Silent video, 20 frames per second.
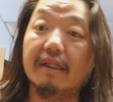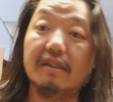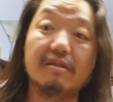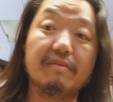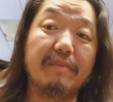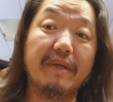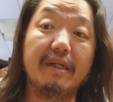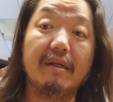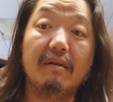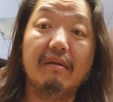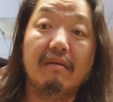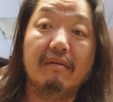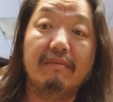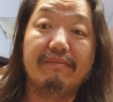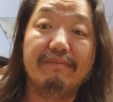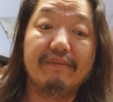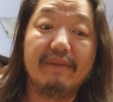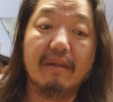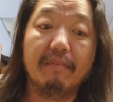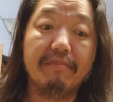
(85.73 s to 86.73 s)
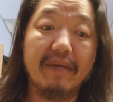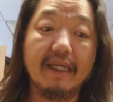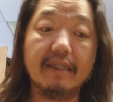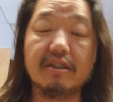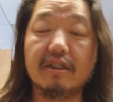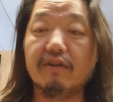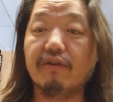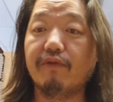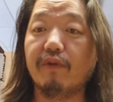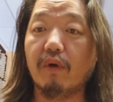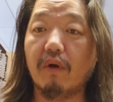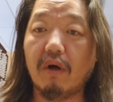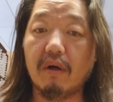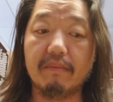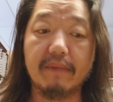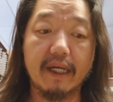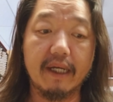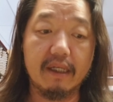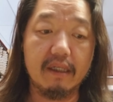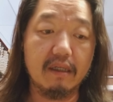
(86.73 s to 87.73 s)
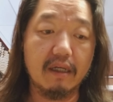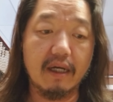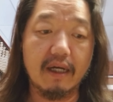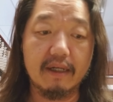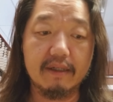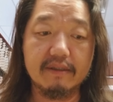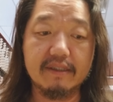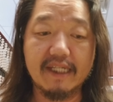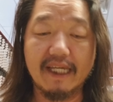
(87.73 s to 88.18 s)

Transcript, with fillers: It's been the basis for all my uh,